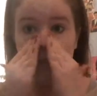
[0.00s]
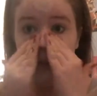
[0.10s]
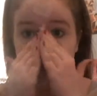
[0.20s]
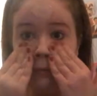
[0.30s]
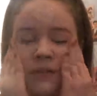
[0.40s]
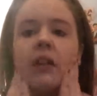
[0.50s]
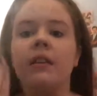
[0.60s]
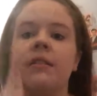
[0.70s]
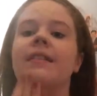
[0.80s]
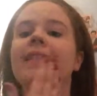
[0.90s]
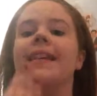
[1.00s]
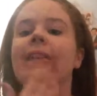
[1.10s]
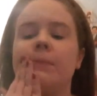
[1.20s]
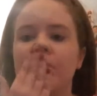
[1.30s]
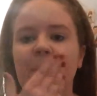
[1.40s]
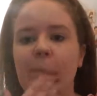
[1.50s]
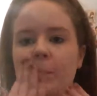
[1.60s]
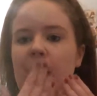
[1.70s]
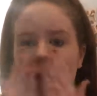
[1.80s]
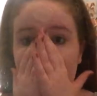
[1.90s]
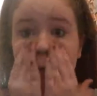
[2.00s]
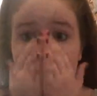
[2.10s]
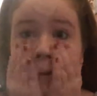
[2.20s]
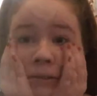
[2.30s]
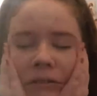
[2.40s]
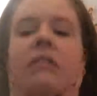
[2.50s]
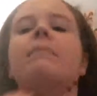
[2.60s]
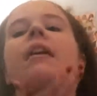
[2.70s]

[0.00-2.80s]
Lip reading: who you came with, still end up with us naked, yeah.